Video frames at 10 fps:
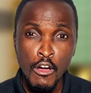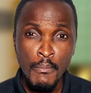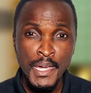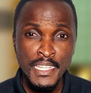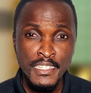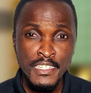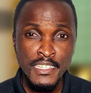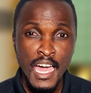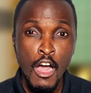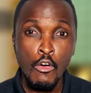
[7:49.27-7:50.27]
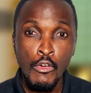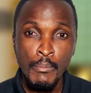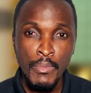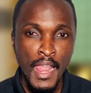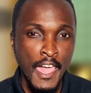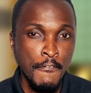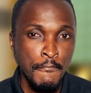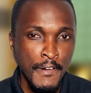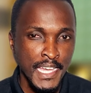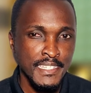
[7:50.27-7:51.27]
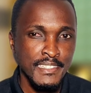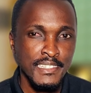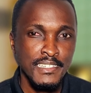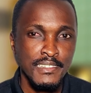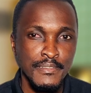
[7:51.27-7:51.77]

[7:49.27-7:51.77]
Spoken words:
comments. I'll reply fast.